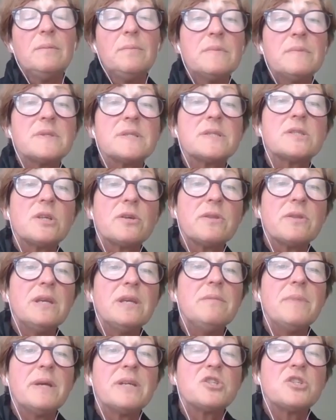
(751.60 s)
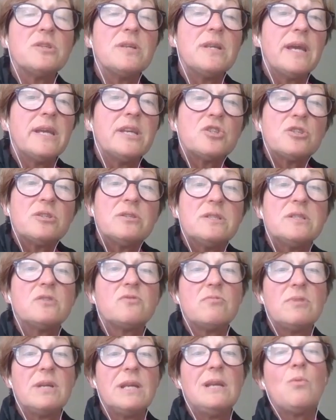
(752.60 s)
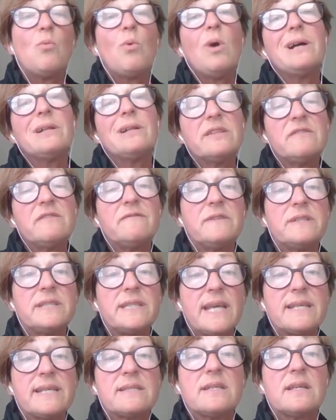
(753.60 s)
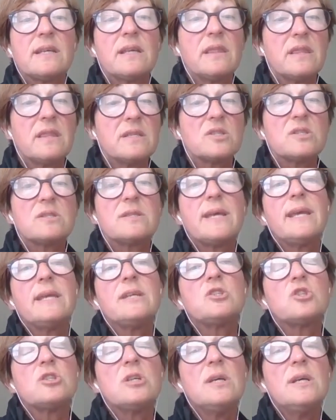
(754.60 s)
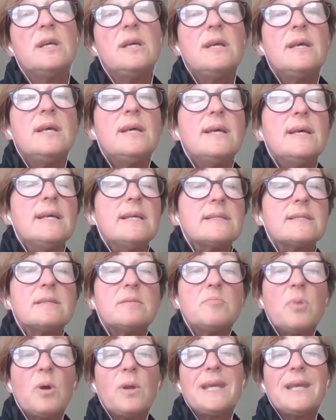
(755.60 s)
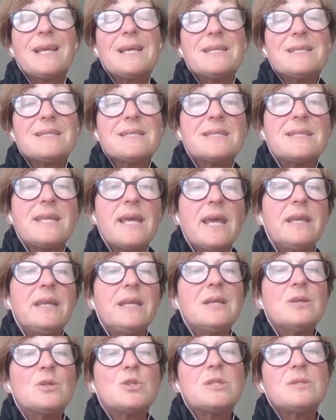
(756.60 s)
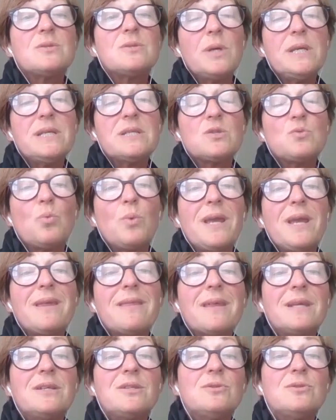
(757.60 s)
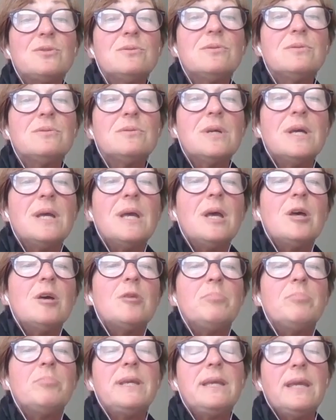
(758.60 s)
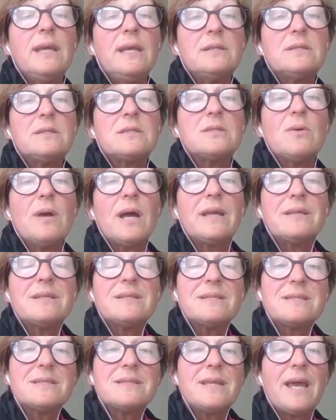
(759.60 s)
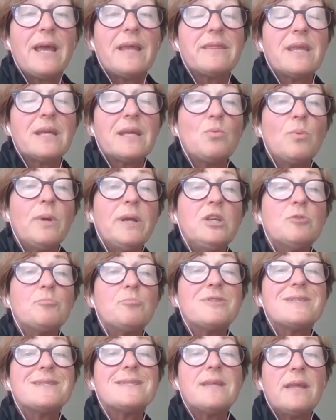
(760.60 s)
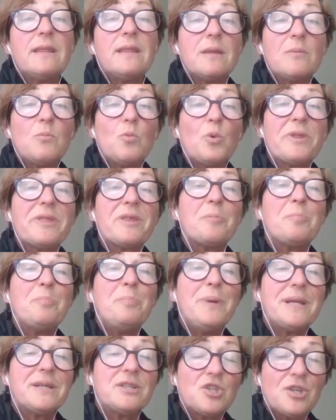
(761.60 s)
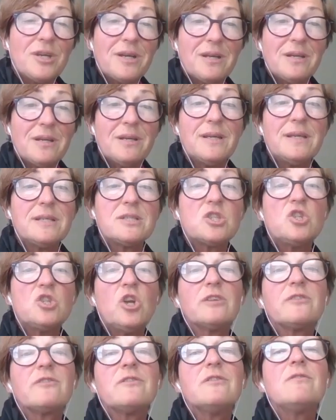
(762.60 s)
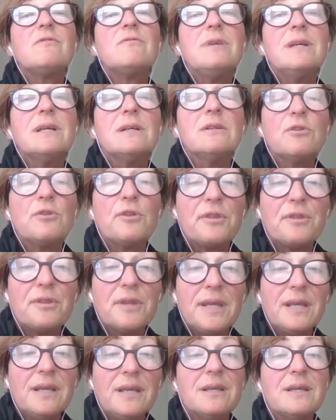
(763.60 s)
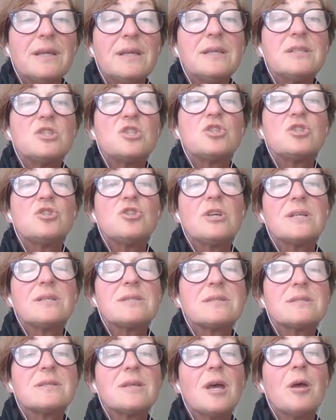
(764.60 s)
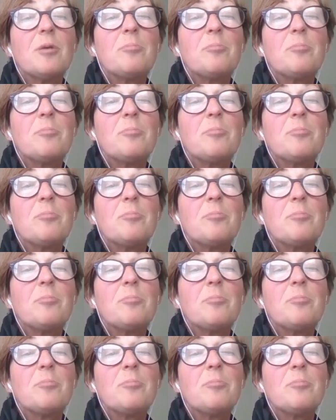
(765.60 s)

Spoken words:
So the imagination is really wild and fantastic at this stage. Symbolic understanding is where they do begin to understand that when you present them with a picture, it's not the real thing. It's just a